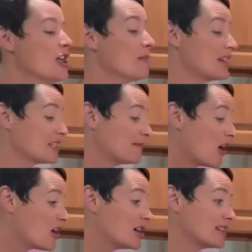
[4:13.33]
But as
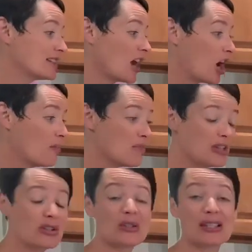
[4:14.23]
far as our
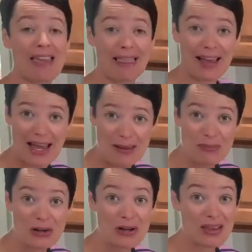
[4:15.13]
meals in the
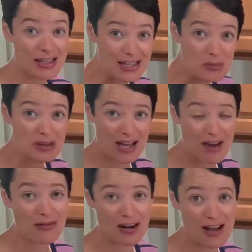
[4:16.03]
camper, this will
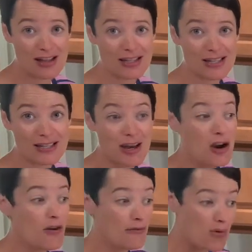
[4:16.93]
cover us
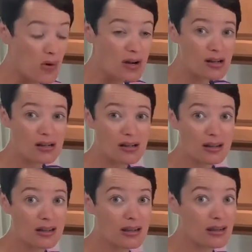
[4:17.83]
for
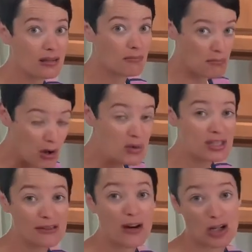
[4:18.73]
most
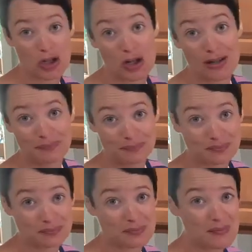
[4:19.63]
of our trip.
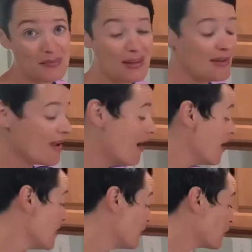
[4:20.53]

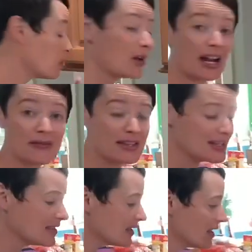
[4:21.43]
For
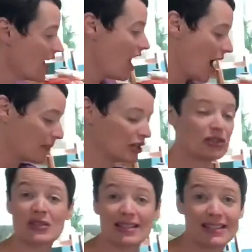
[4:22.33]
breakfast, I'm going to
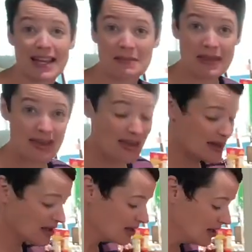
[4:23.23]
do the same
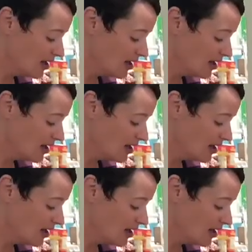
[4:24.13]
thing.